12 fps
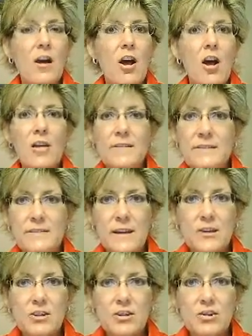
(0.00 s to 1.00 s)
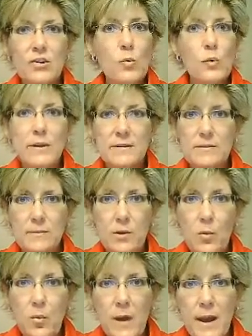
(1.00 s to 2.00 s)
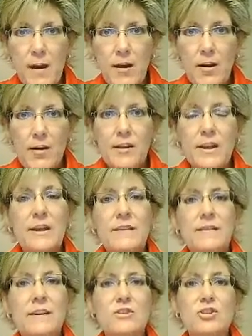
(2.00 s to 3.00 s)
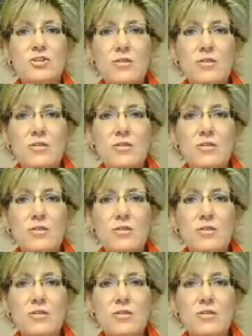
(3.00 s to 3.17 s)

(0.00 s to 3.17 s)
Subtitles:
All of a sudden, you're going to be aware that